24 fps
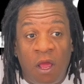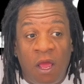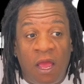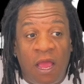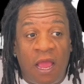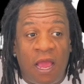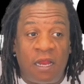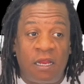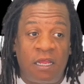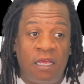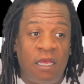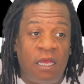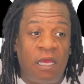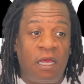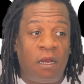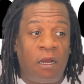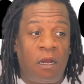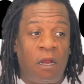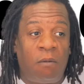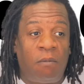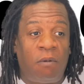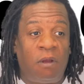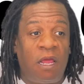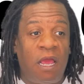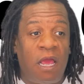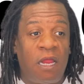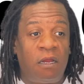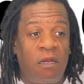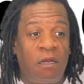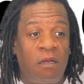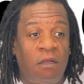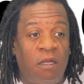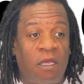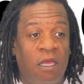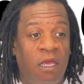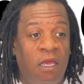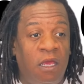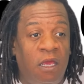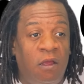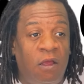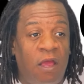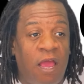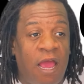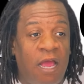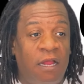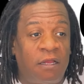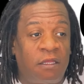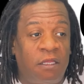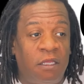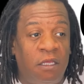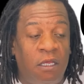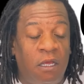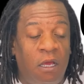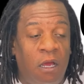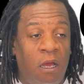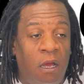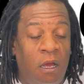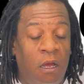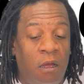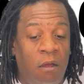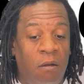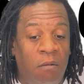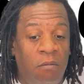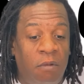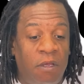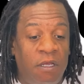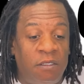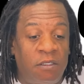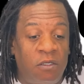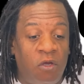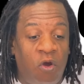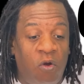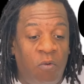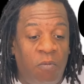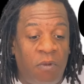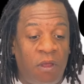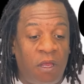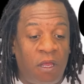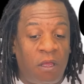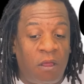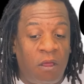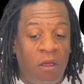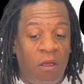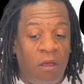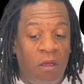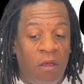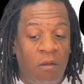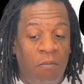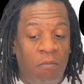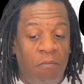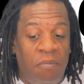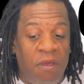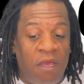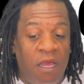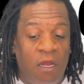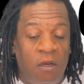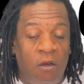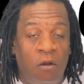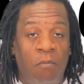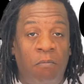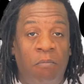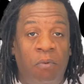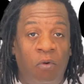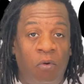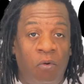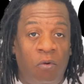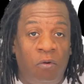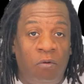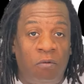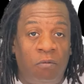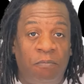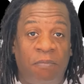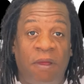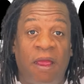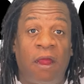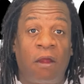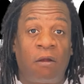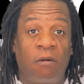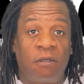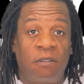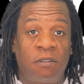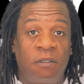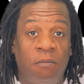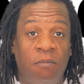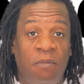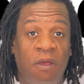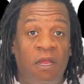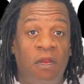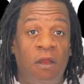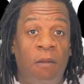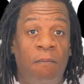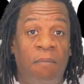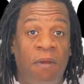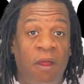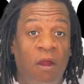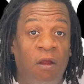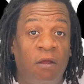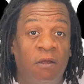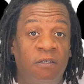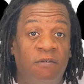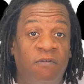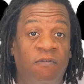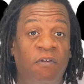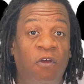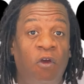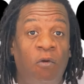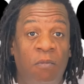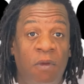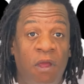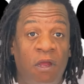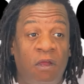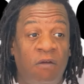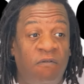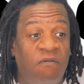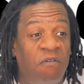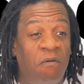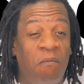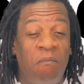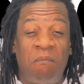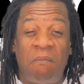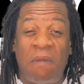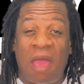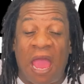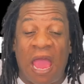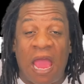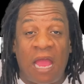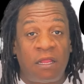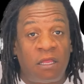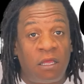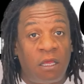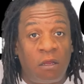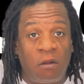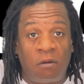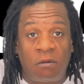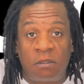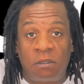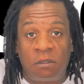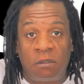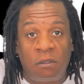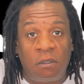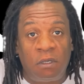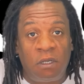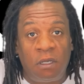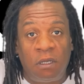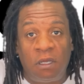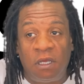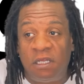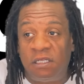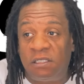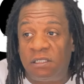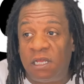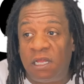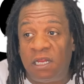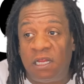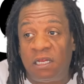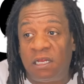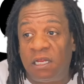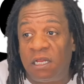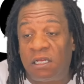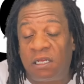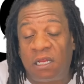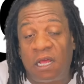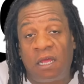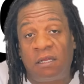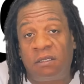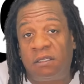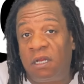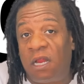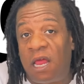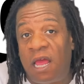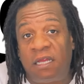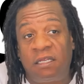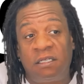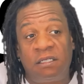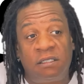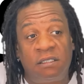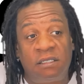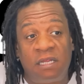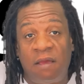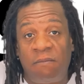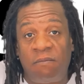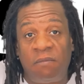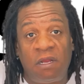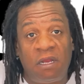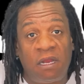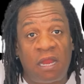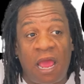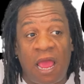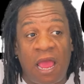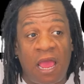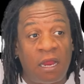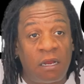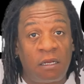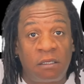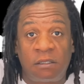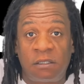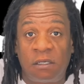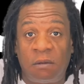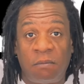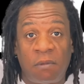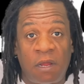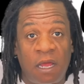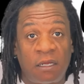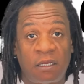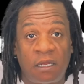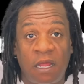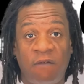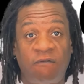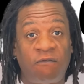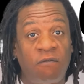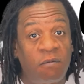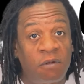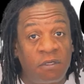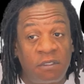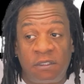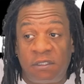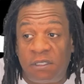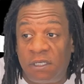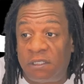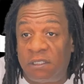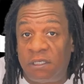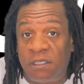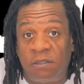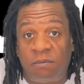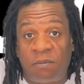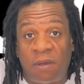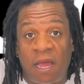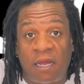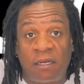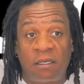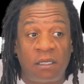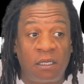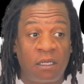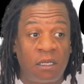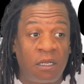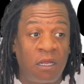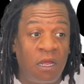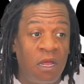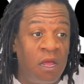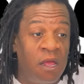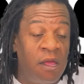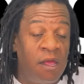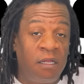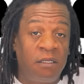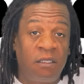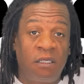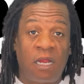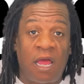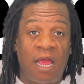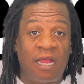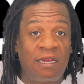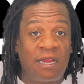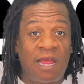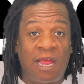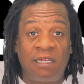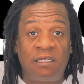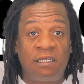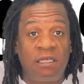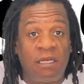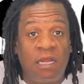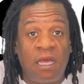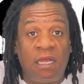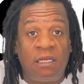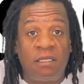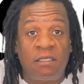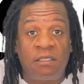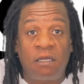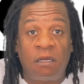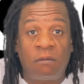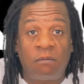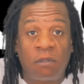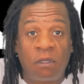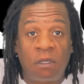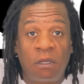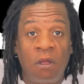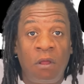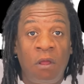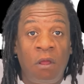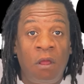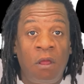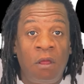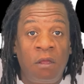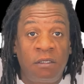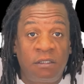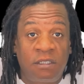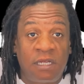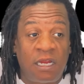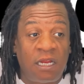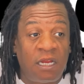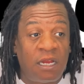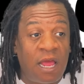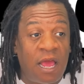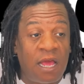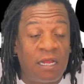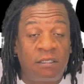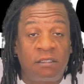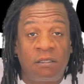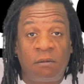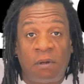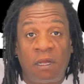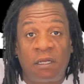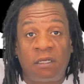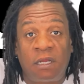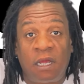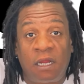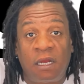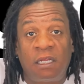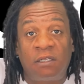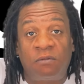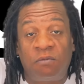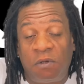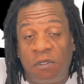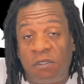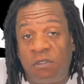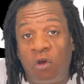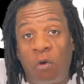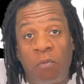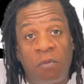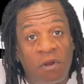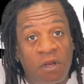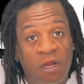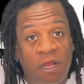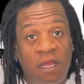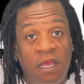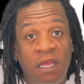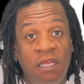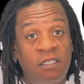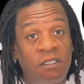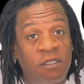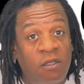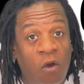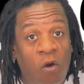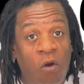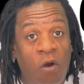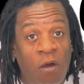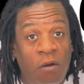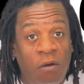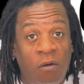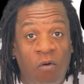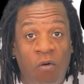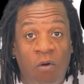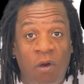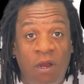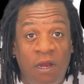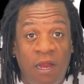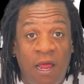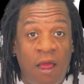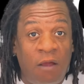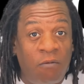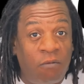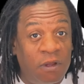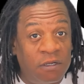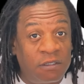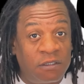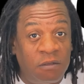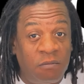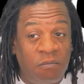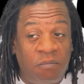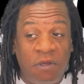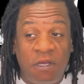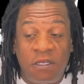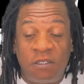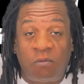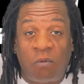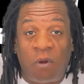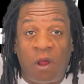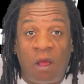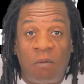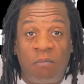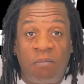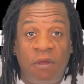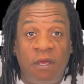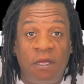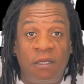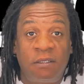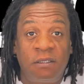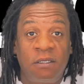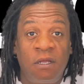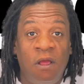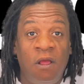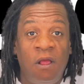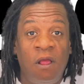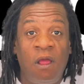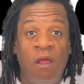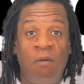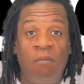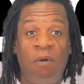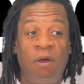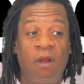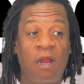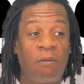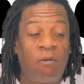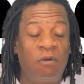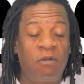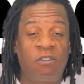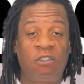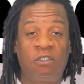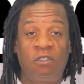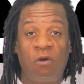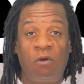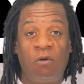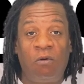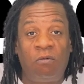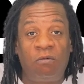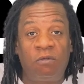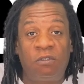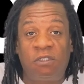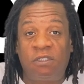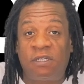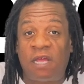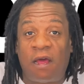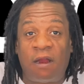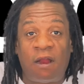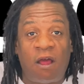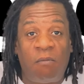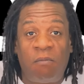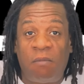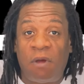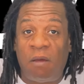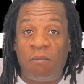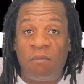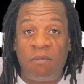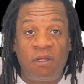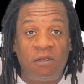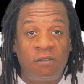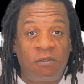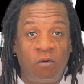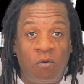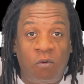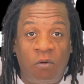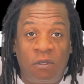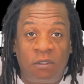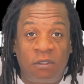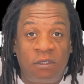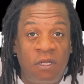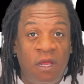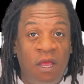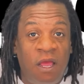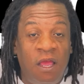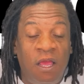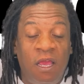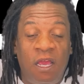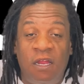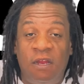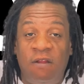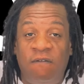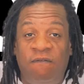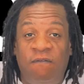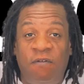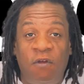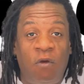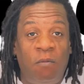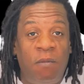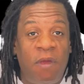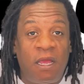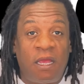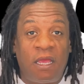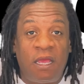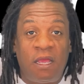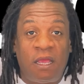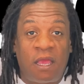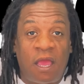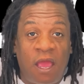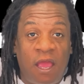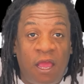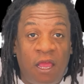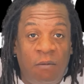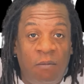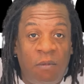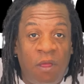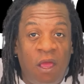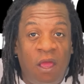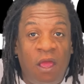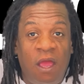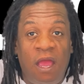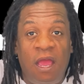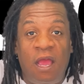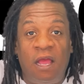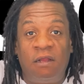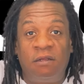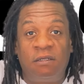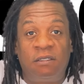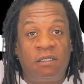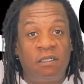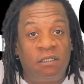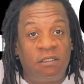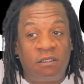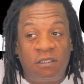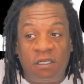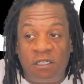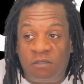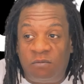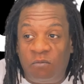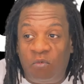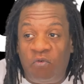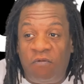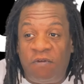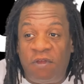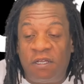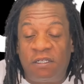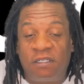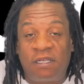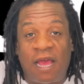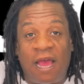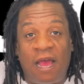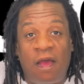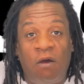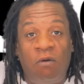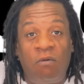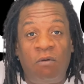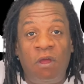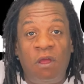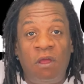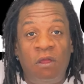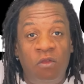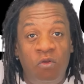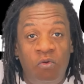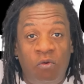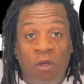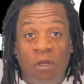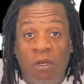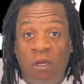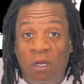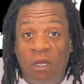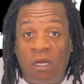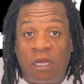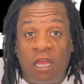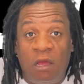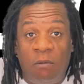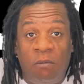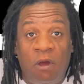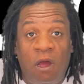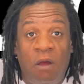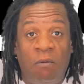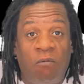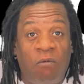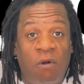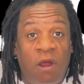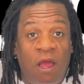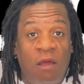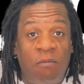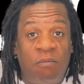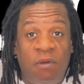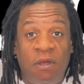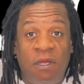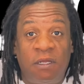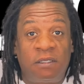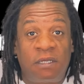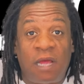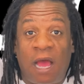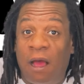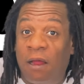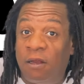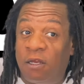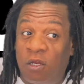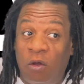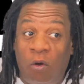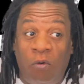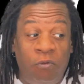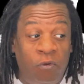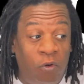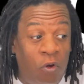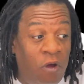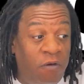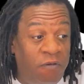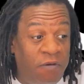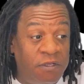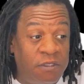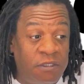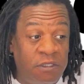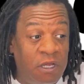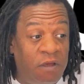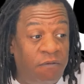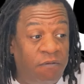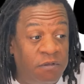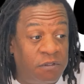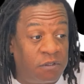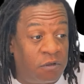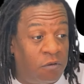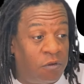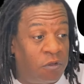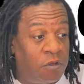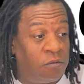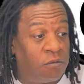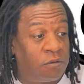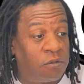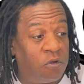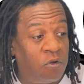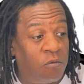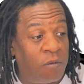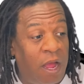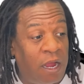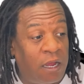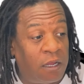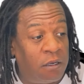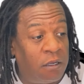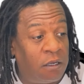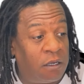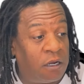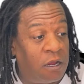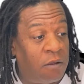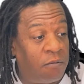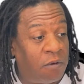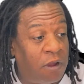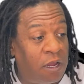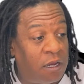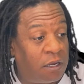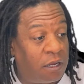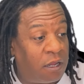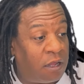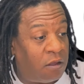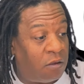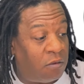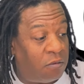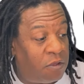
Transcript: And he ended up landing a gig at the, he told me, being the Bears filmmaker for mad years. He said he did that to like 79 or something like that, from the 60s back then to like 1980 something. 79, something like that. That's what he told me. Now he's gone on now. Rest in peace, Ron Pitts. But I'm going to shout out my mentors in the filmmaking game. And since this movie is out, you can look him up, Ron Pitts. I don't know if his stuff is on YouTube. I can look it up right now.